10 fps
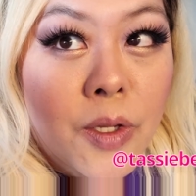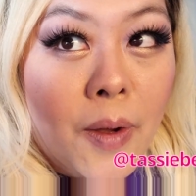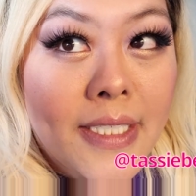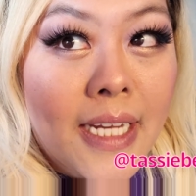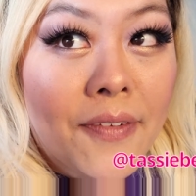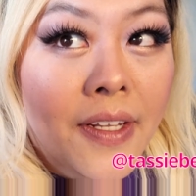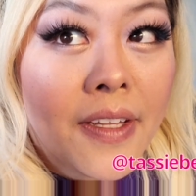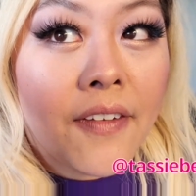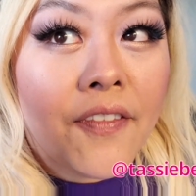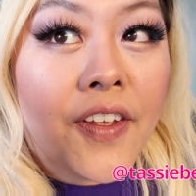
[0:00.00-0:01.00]
I
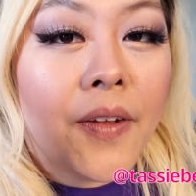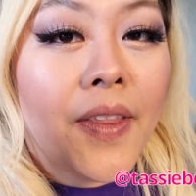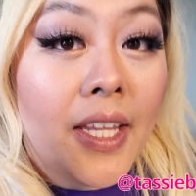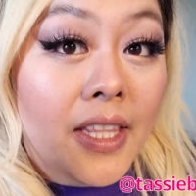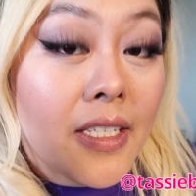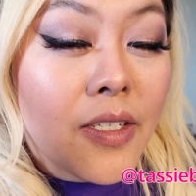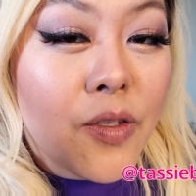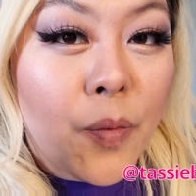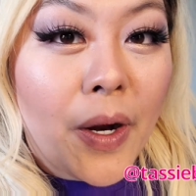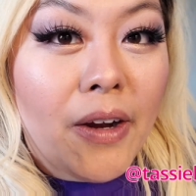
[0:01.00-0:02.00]
definitely feel that this
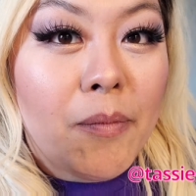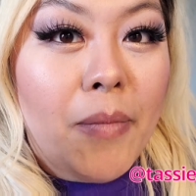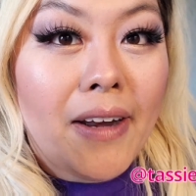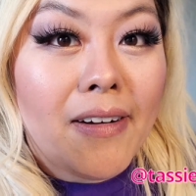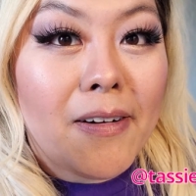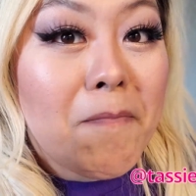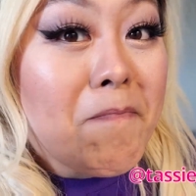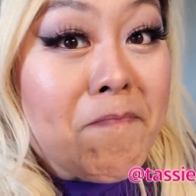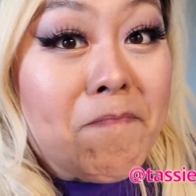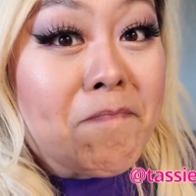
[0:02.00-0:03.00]
is wearing better.
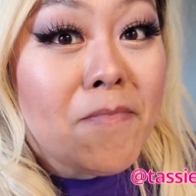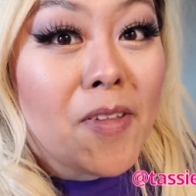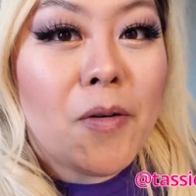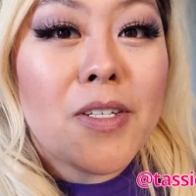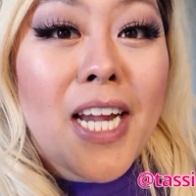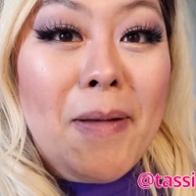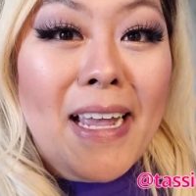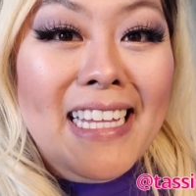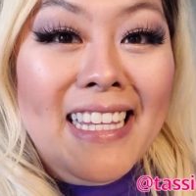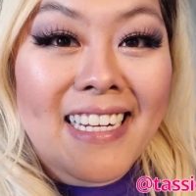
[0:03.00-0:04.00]
We'll check
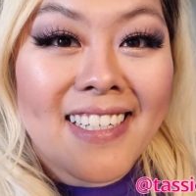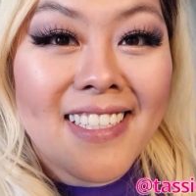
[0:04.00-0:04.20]
back in later.